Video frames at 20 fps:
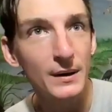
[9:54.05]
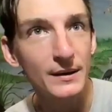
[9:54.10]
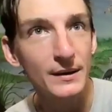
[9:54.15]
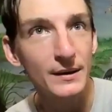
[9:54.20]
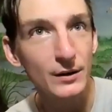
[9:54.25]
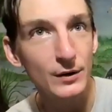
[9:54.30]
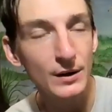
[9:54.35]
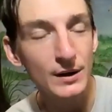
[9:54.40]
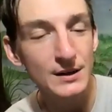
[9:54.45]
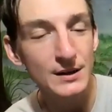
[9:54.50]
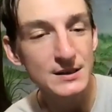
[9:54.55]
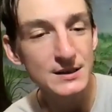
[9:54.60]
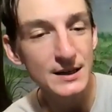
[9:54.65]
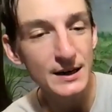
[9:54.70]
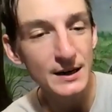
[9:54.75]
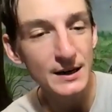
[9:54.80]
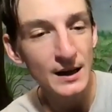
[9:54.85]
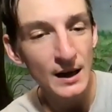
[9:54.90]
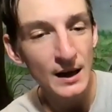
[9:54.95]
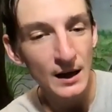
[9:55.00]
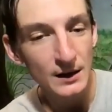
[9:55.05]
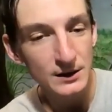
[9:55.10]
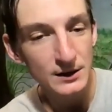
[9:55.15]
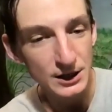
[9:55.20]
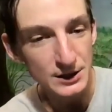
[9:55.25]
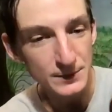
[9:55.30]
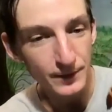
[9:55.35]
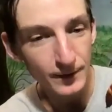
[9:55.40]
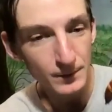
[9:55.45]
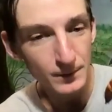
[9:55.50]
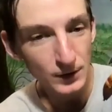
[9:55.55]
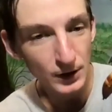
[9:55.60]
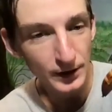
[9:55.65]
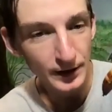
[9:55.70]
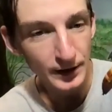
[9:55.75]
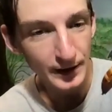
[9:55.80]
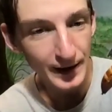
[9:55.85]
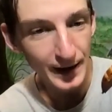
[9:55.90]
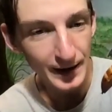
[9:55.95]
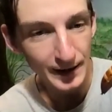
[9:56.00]
But you can see just from
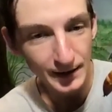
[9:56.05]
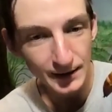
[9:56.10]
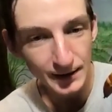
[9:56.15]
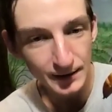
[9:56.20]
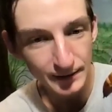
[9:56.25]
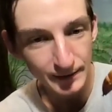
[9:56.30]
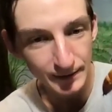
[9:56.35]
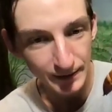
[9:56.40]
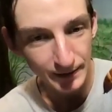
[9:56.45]
looking at it,